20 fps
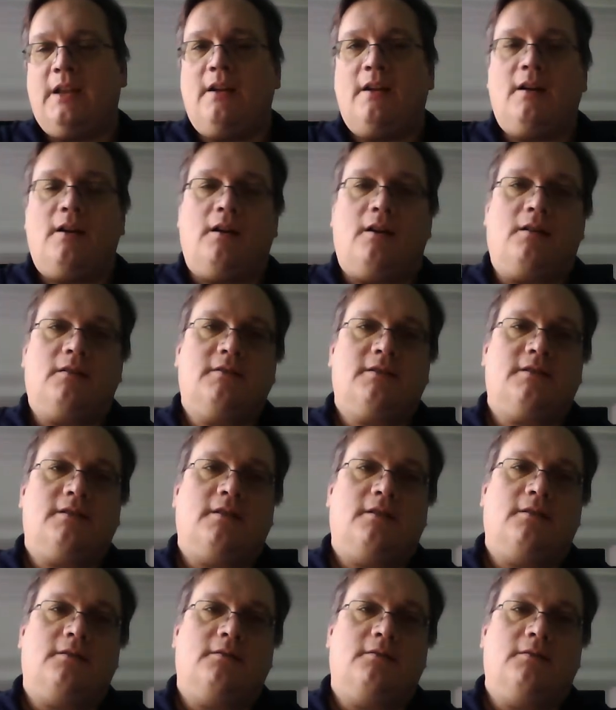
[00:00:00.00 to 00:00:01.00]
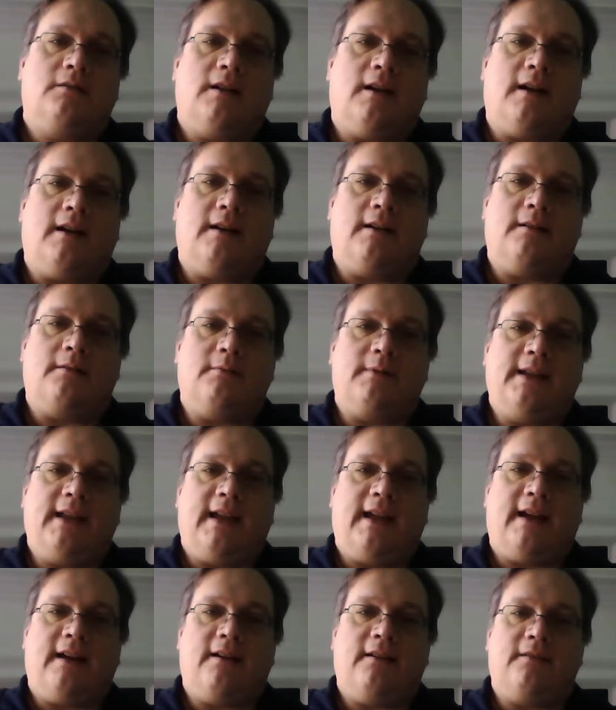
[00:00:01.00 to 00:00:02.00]
Also, we
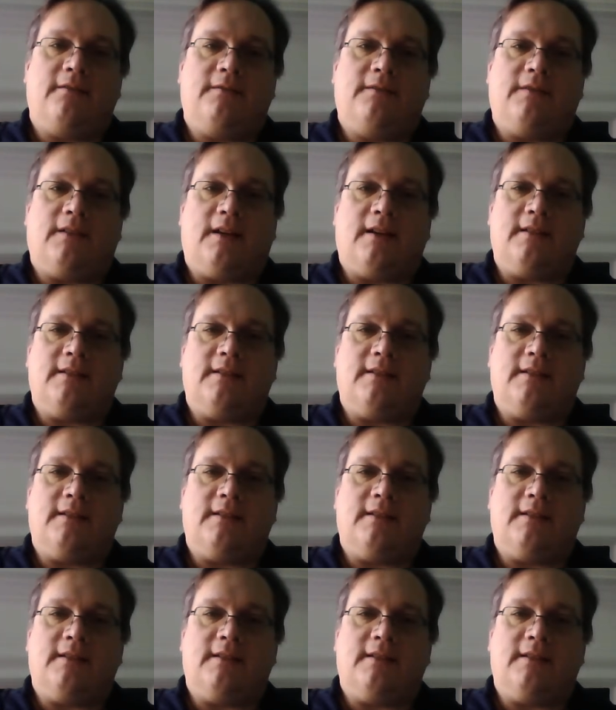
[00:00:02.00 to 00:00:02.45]
have the